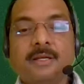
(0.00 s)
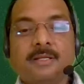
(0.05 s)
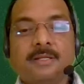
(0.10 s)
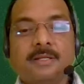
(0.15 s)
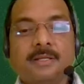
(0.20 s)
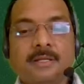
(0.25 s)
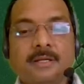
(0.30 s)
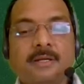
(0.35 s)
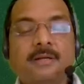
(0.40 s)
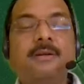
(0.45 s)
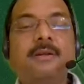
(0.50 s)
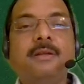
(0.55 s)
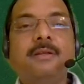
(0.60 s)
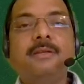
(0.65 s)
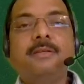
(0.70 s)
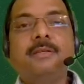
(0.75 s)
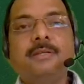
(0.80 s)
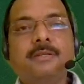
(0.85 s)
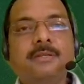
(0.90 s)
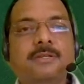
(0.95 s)
the early
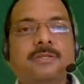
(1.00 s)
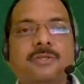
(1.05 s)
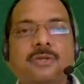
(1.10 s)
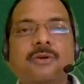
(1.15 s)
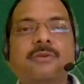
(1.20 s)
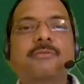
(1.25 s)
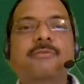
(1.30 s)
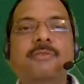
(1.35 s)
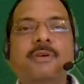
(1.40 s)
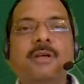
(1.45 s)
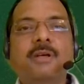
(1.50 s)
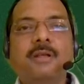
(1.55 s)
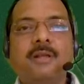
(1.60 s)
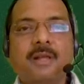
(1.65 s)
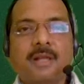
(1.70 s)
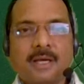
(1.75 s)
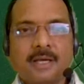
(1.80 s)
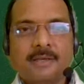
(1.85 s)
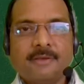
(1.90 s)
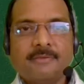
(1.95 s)
years of
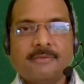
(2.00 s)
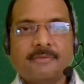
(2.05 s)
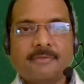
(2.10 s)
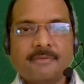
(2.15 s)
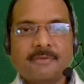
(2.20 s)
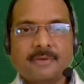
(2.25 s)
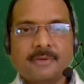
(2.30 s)
life.